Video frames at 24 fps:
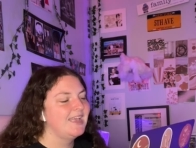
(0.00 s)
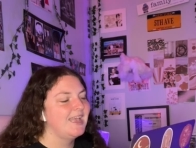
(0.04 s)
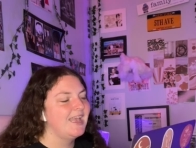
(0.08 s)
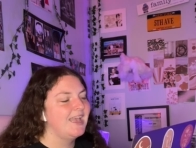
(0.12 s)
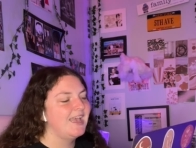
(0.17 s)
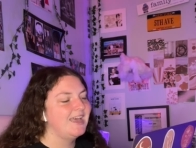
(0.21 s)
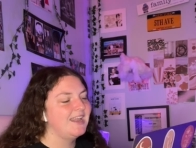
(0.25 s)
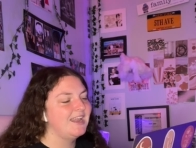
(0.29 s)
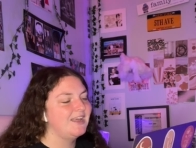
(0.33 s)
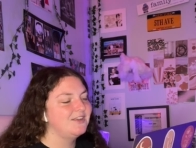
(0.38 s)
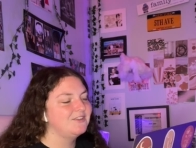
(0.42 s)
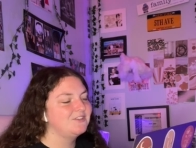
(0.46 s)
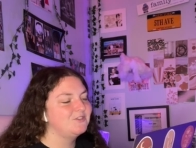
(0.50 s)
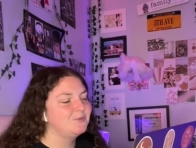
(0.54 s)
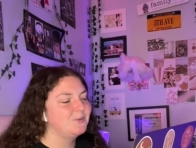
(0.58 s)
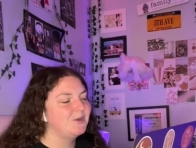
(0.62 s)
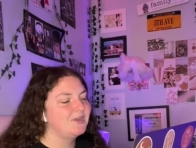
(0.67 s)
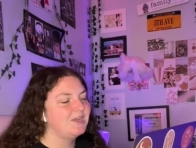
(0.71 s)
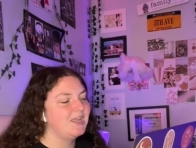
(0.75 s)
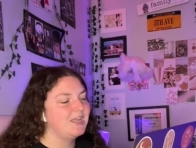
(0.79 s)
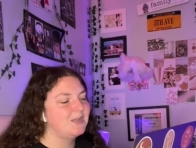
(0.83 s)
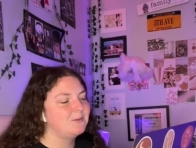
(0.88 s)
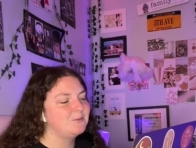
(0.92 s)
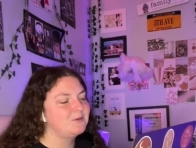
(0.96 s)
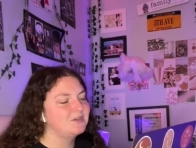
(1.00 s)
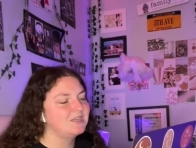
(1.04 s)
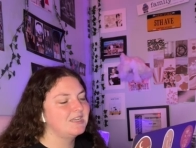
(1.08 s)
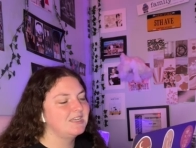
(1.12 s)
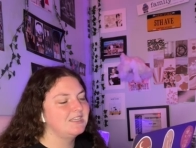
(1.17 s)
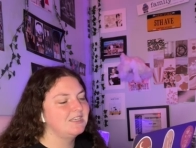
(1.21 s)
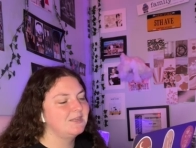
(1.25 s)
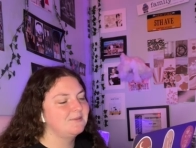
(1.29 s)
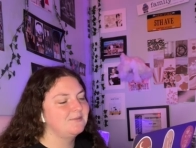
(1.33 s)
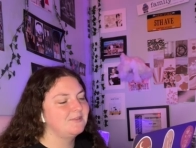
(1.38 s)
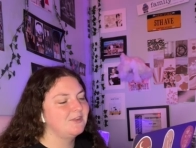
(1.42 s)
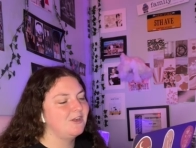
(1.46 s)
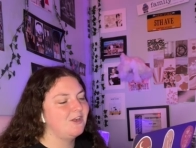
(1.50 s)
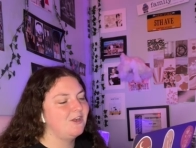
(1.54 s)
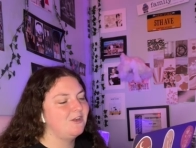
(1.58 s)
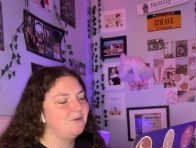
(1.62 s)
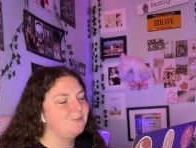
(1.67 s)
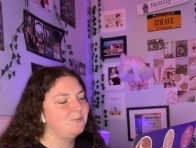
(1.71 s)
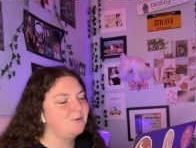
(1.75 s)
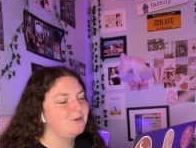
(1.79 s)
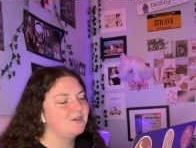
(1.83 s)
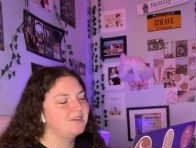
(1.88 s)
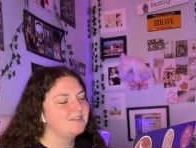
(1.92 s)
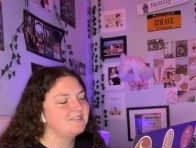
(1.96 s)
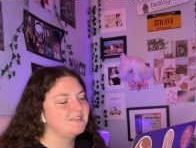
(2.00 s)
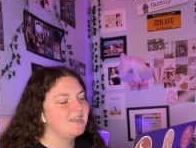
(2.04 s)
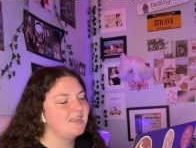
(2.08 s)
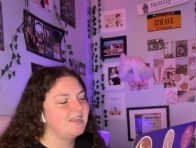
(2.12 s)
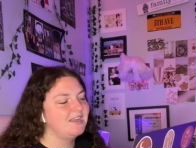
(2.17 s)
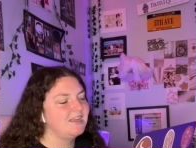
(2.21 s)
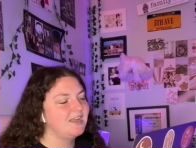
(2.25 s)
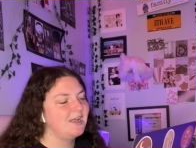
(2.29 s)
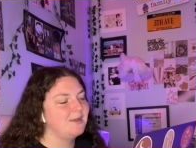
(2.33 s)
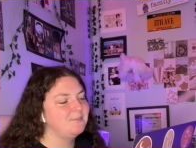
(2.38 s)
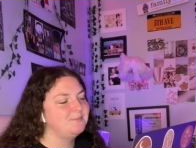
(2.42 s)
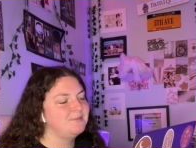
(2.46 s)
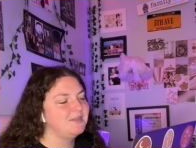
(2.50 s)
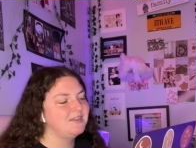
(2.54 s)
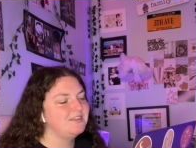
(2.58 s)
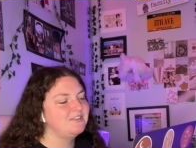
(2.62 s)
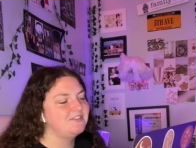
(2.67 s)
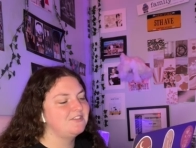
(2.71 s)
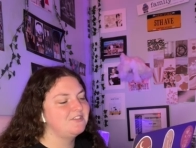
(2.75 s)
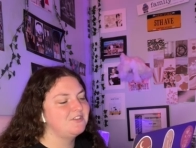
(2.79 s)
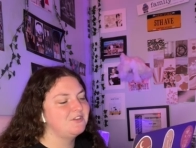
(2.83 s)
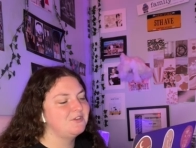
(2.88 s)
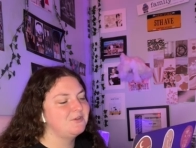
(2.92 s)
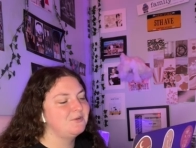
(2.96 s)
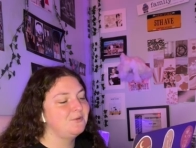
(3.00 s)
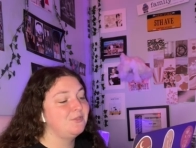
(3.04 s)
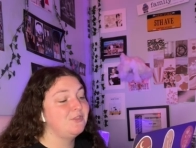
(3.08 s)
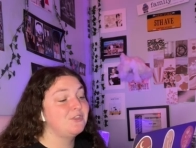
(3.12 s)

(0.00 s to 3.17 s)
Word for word: And elsewhere in Animal Kingdom, there are more exciting updates too.